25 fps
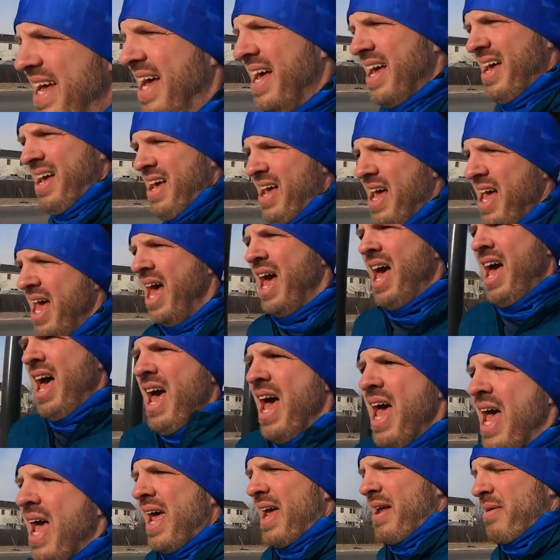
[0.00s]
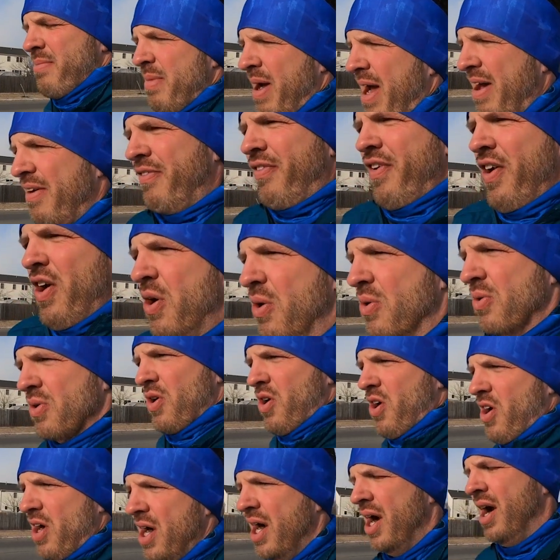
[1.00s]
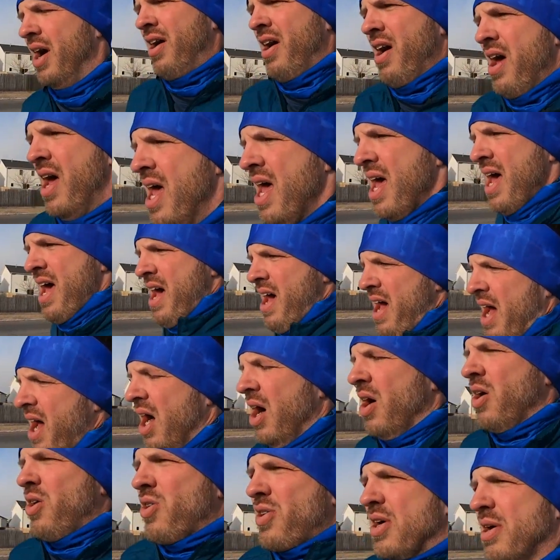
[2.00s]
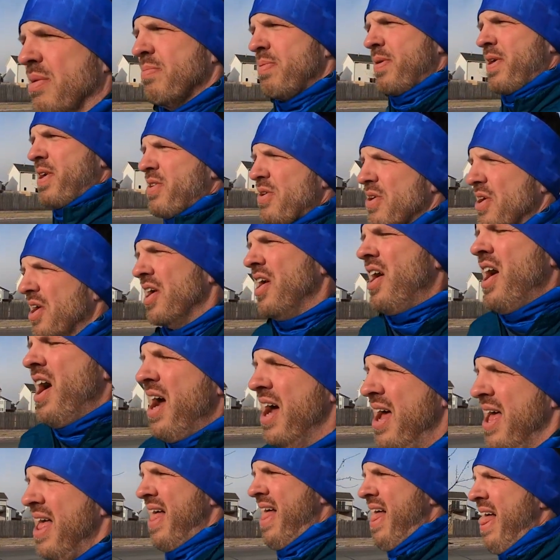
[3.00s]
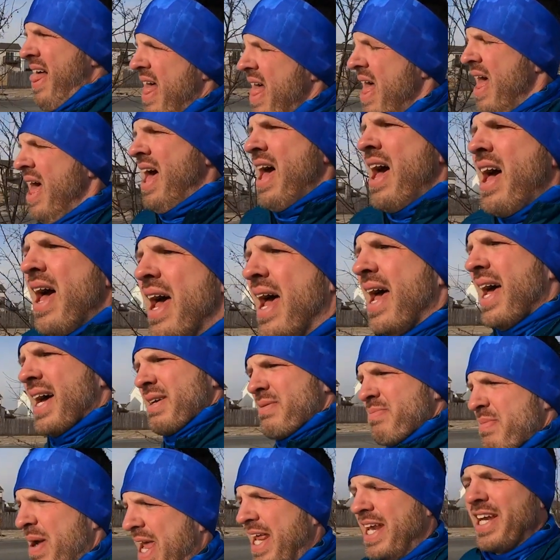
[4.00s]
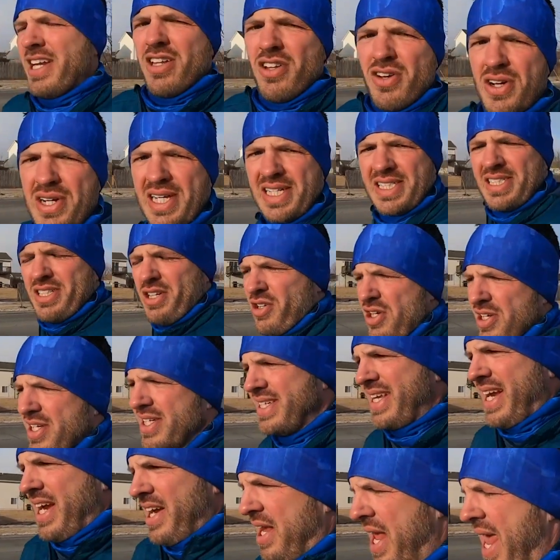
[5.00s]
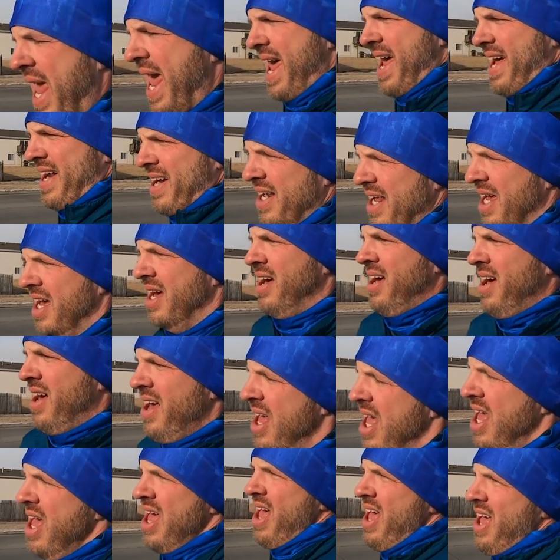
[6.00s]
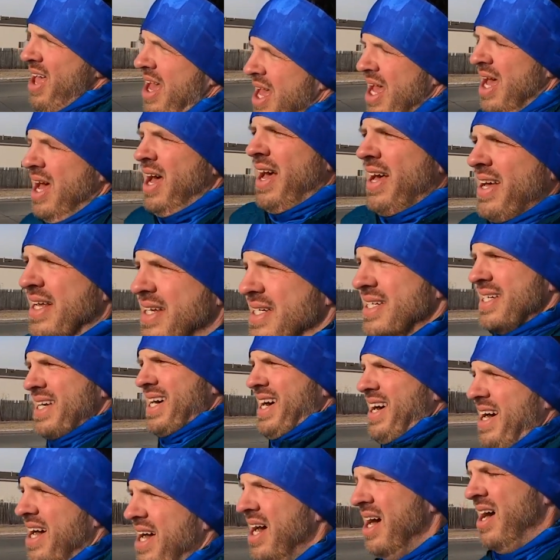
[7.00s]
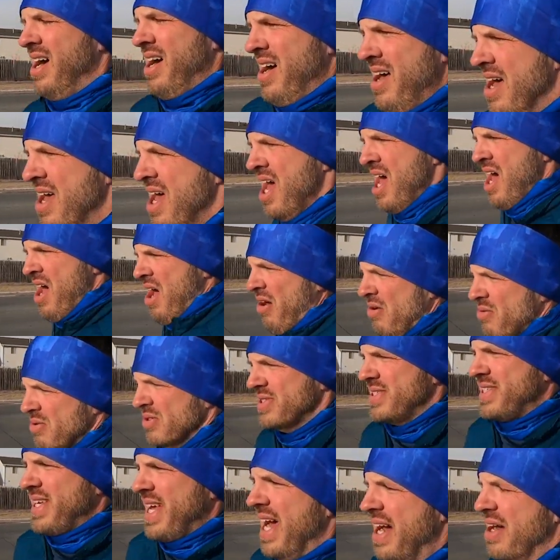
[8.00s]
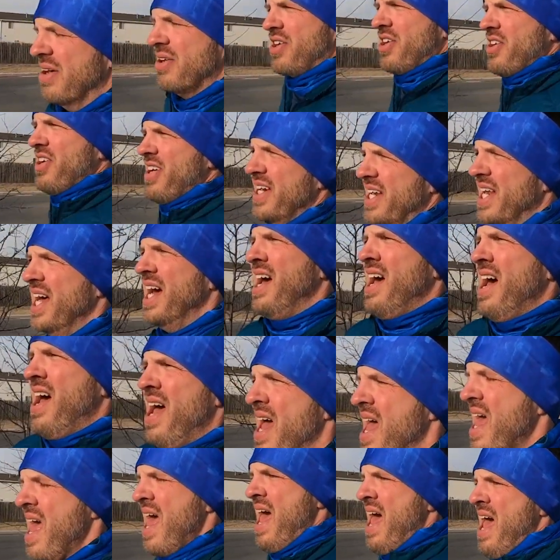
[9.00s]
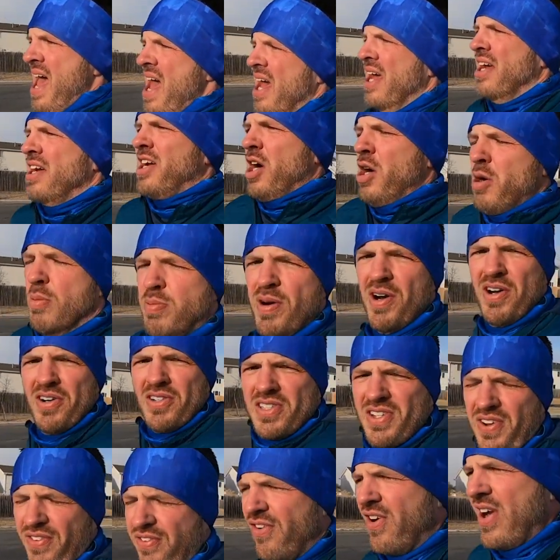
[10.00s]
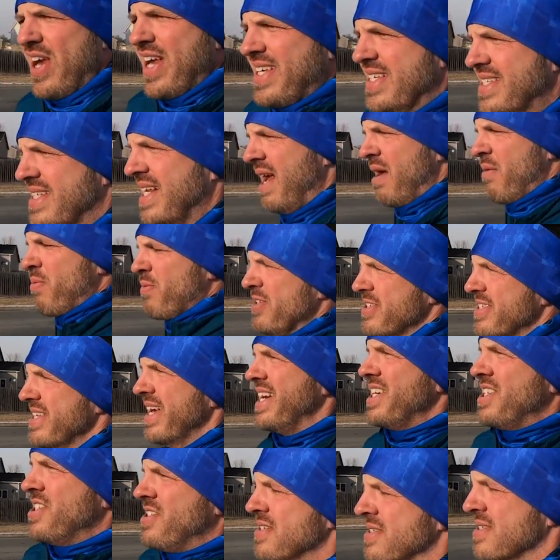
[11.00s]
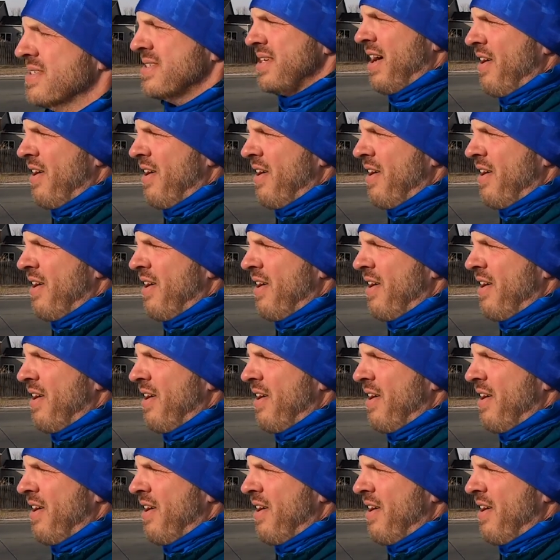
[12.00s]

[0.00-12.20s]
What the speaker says: in my phone or computer and made it look as good as I can. And we'll see how good GoPro's free stabilization